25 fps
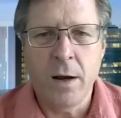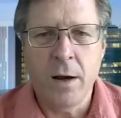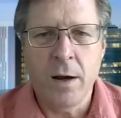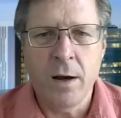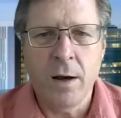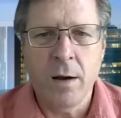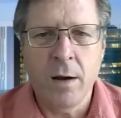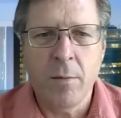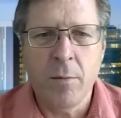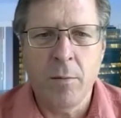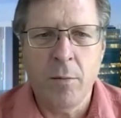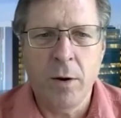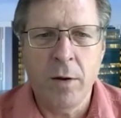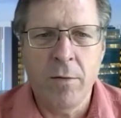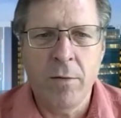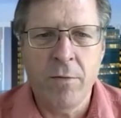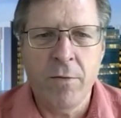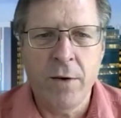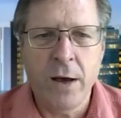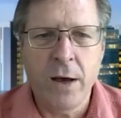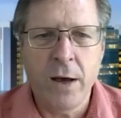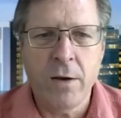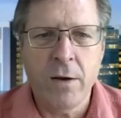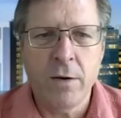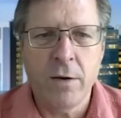Um, we
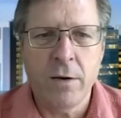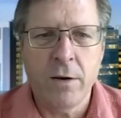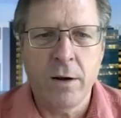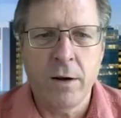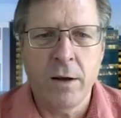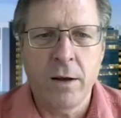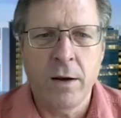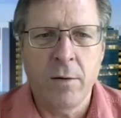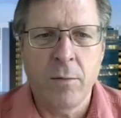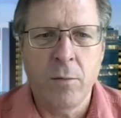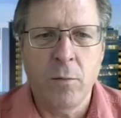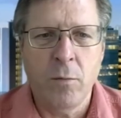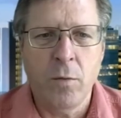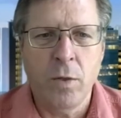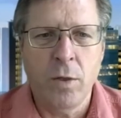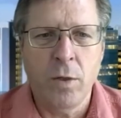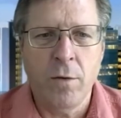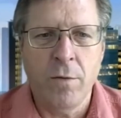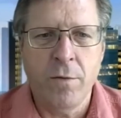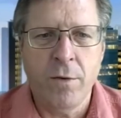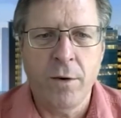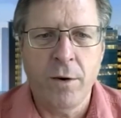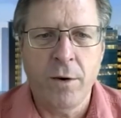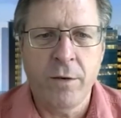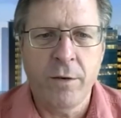found in the
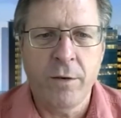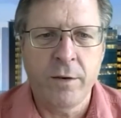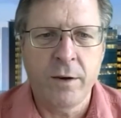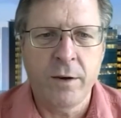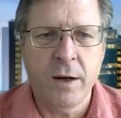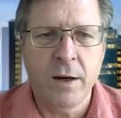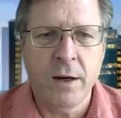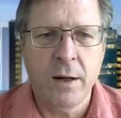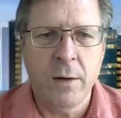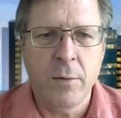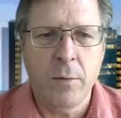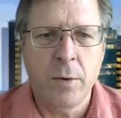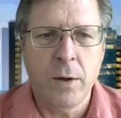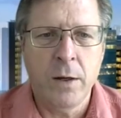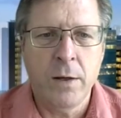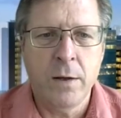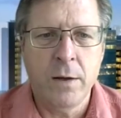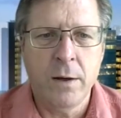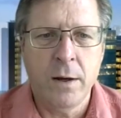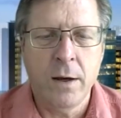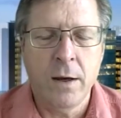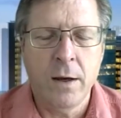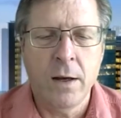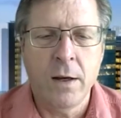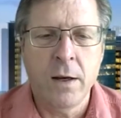first study we
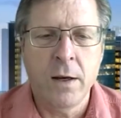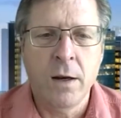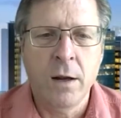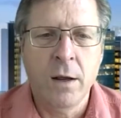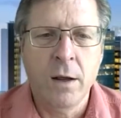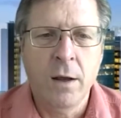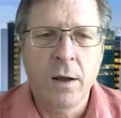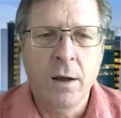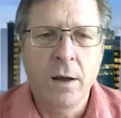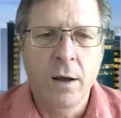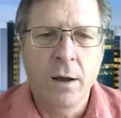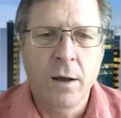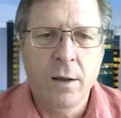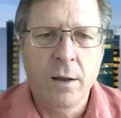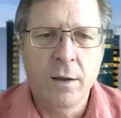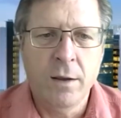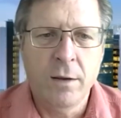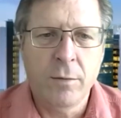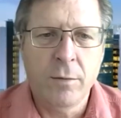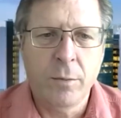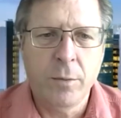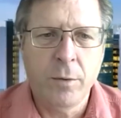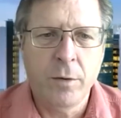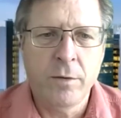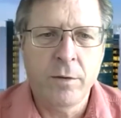did, and
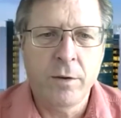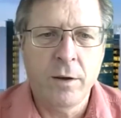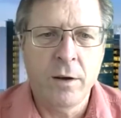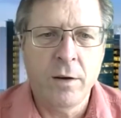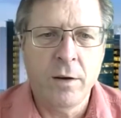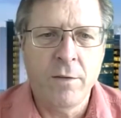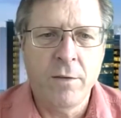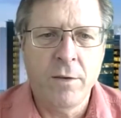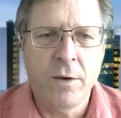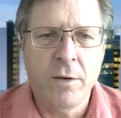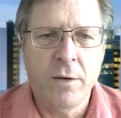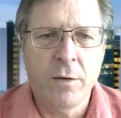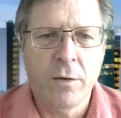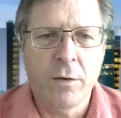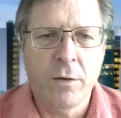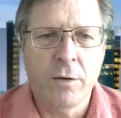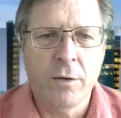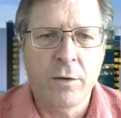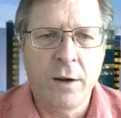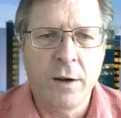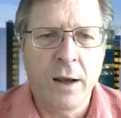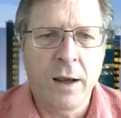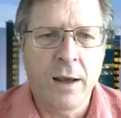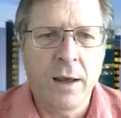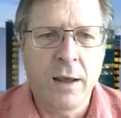this was individuals
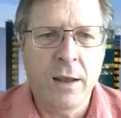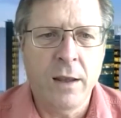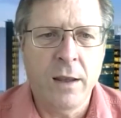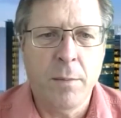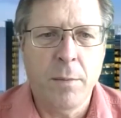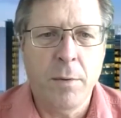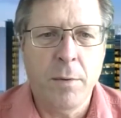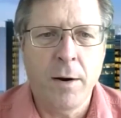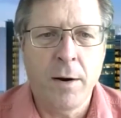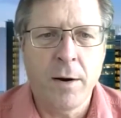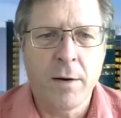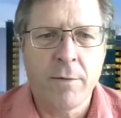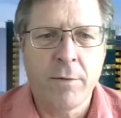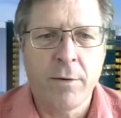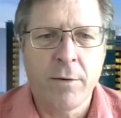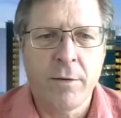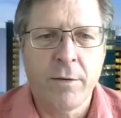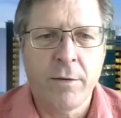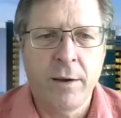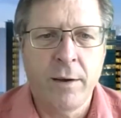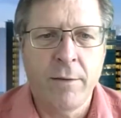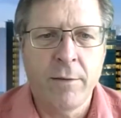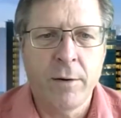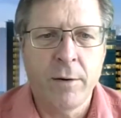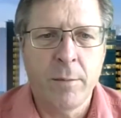taking the product for
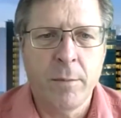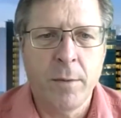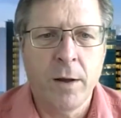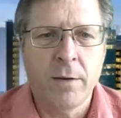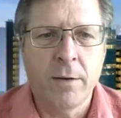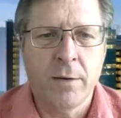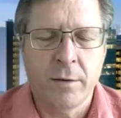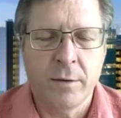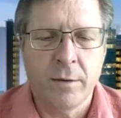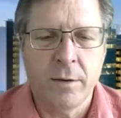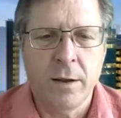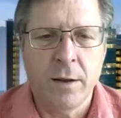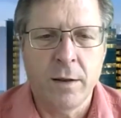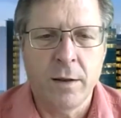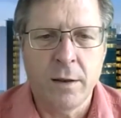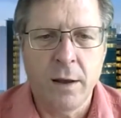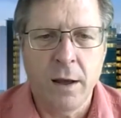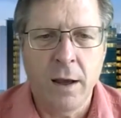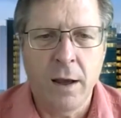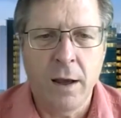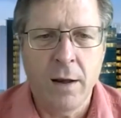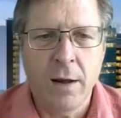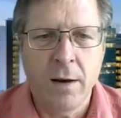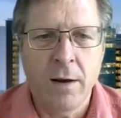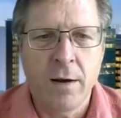seven months, that they
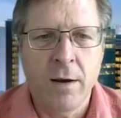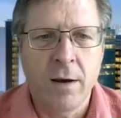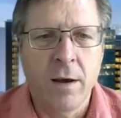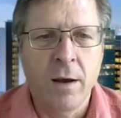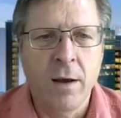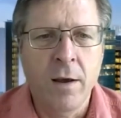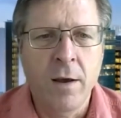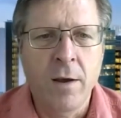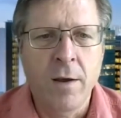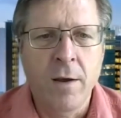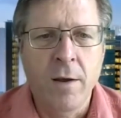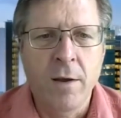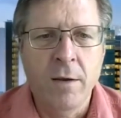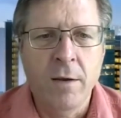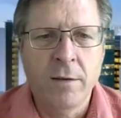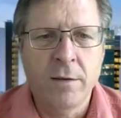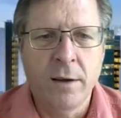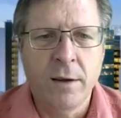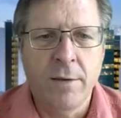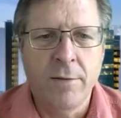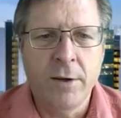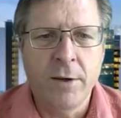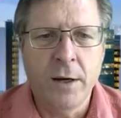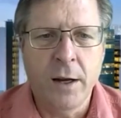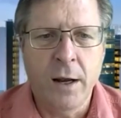had a
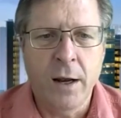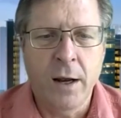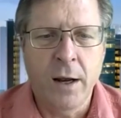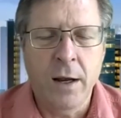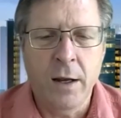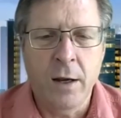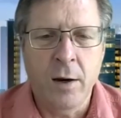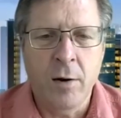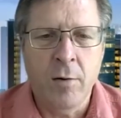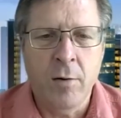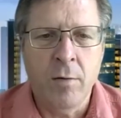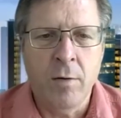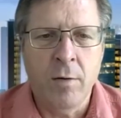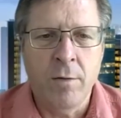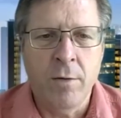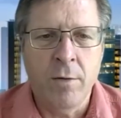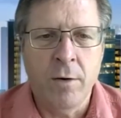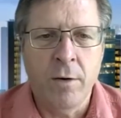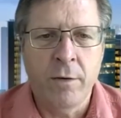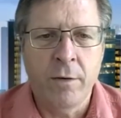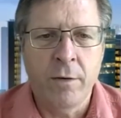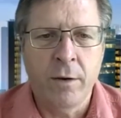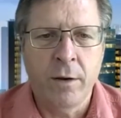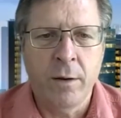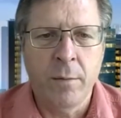seven to eight year
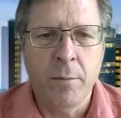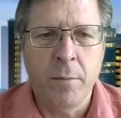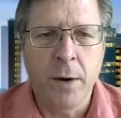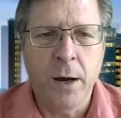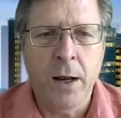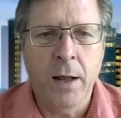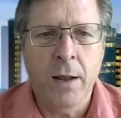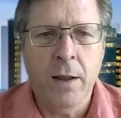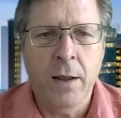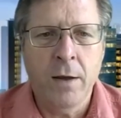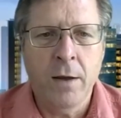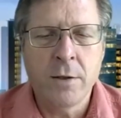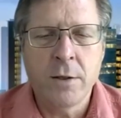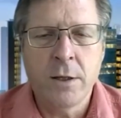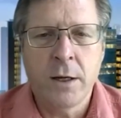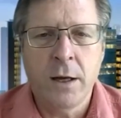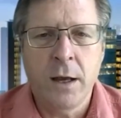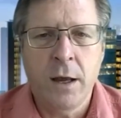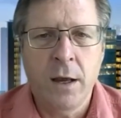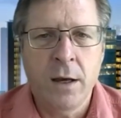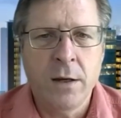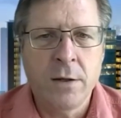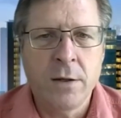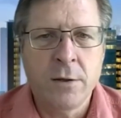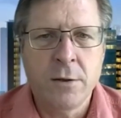reversal in biologic
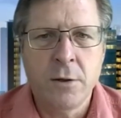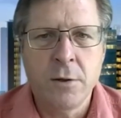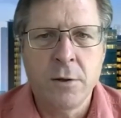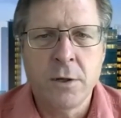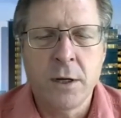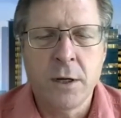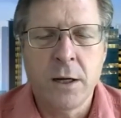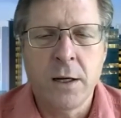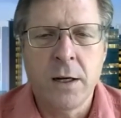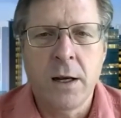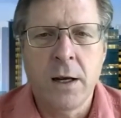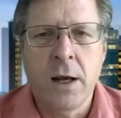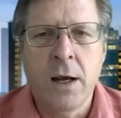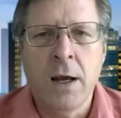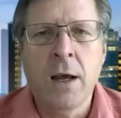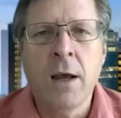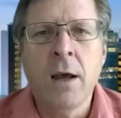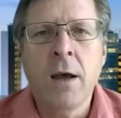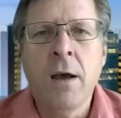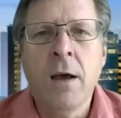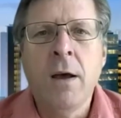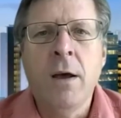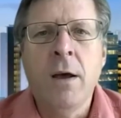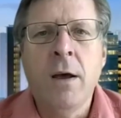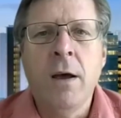age using a,
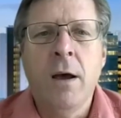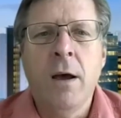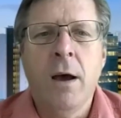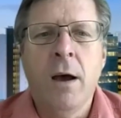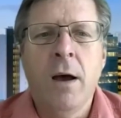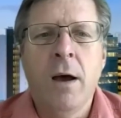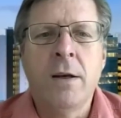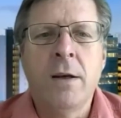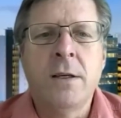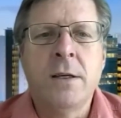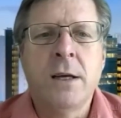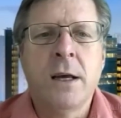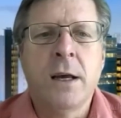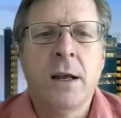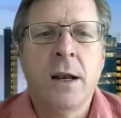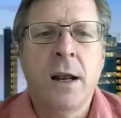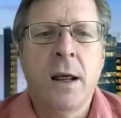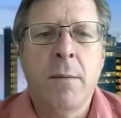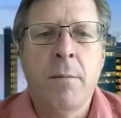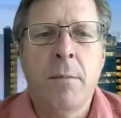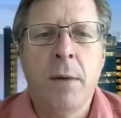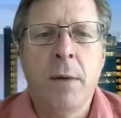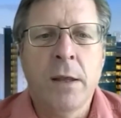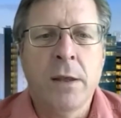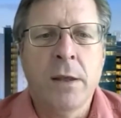a
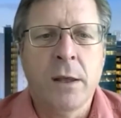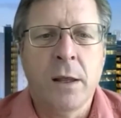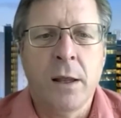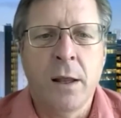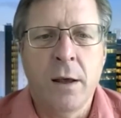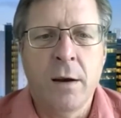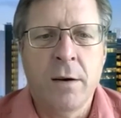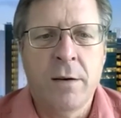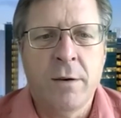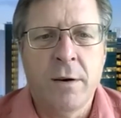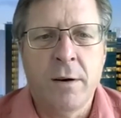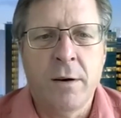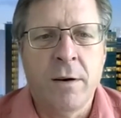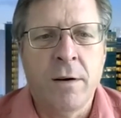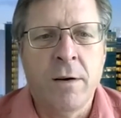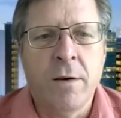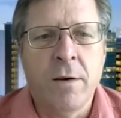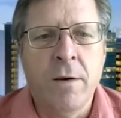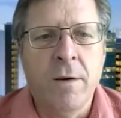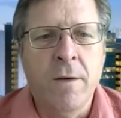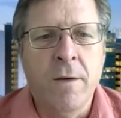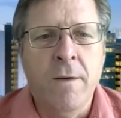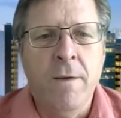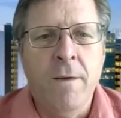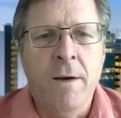DNA methylation
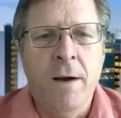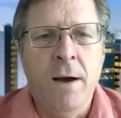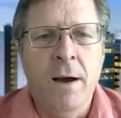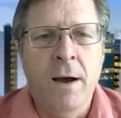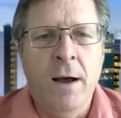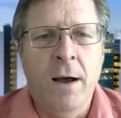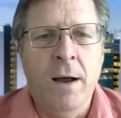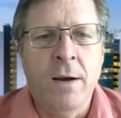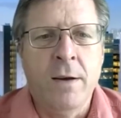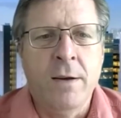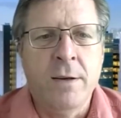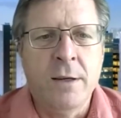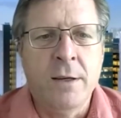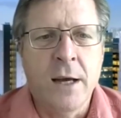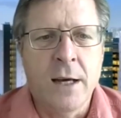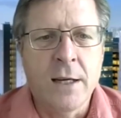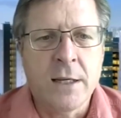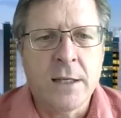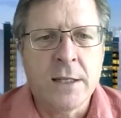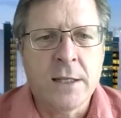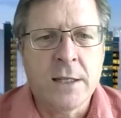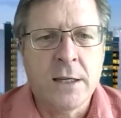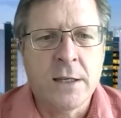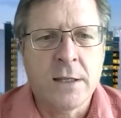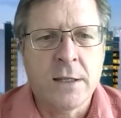uh,
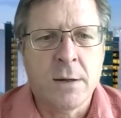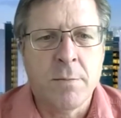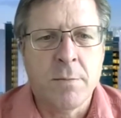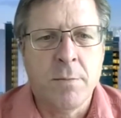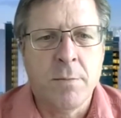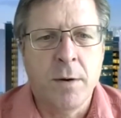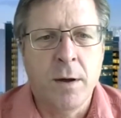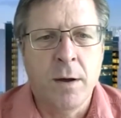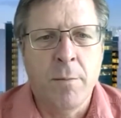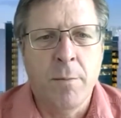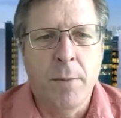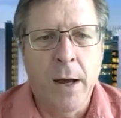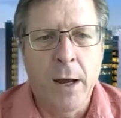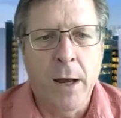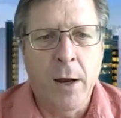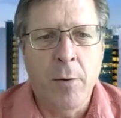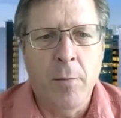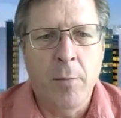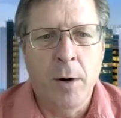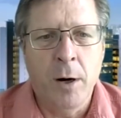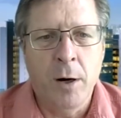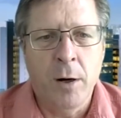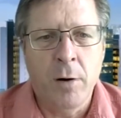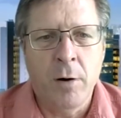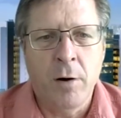test as a, a,
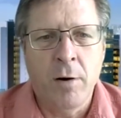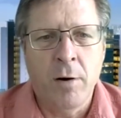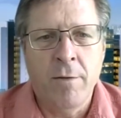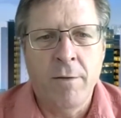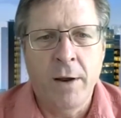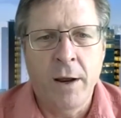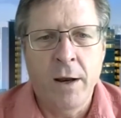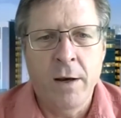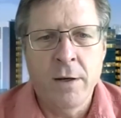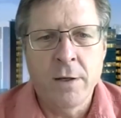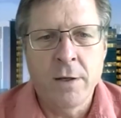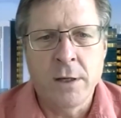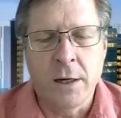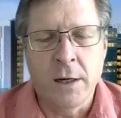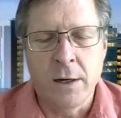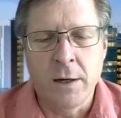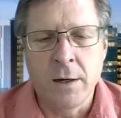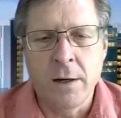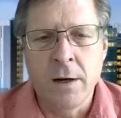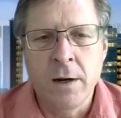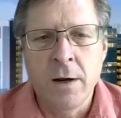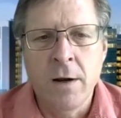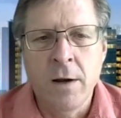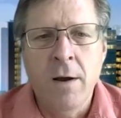biomarker of aging.